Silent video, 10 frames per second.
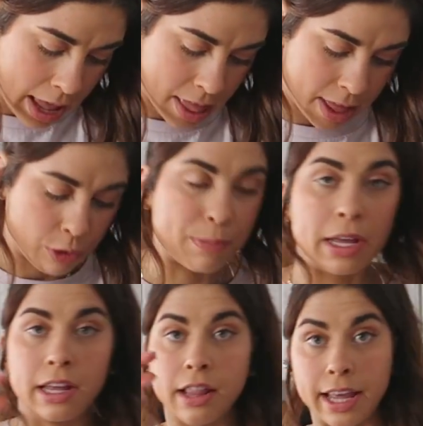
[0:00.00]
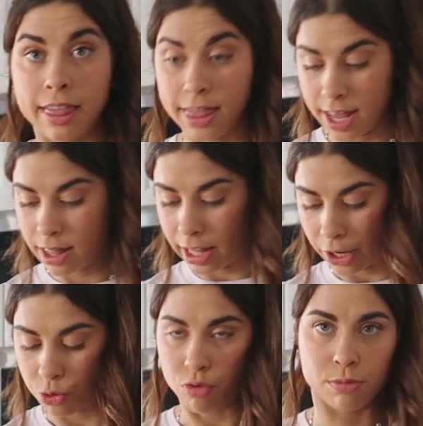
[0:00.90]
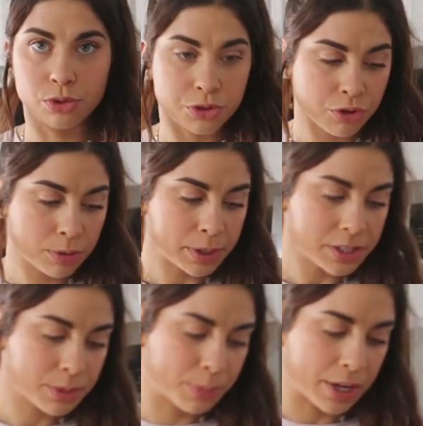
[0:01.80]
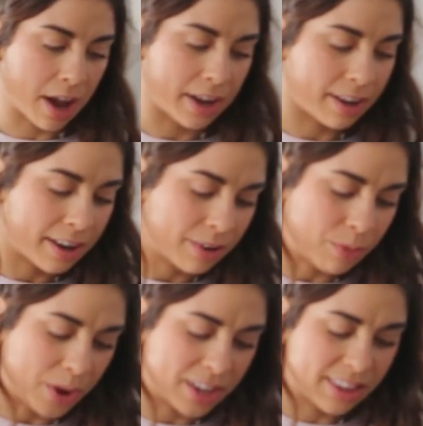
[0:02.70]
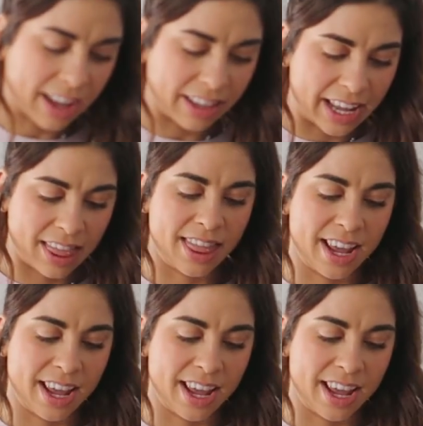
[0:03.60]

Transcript: and they would be like thin, like normal granola bars, but I kind of wanted that like